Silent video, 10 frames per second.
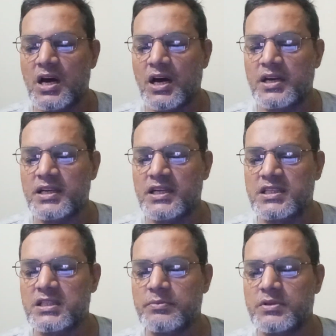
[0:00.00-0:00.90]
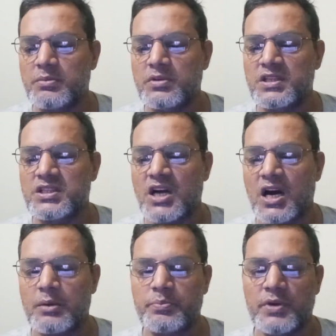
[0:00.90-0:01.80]
are acceptably
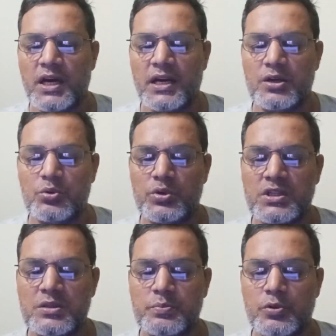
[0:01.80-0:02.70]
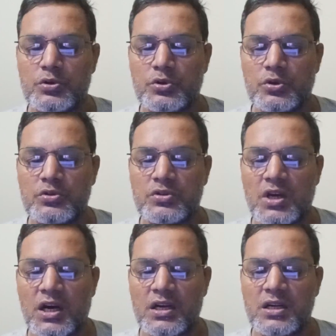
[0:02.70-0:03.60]
sharp and which portions
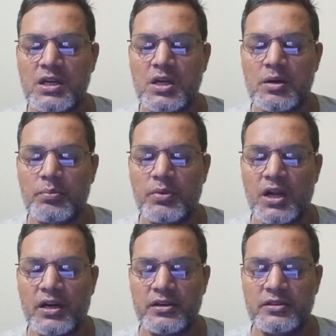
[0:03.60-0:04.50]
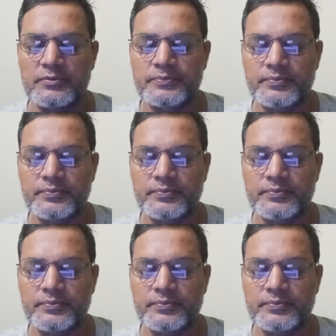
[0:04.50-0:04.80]
are blurred.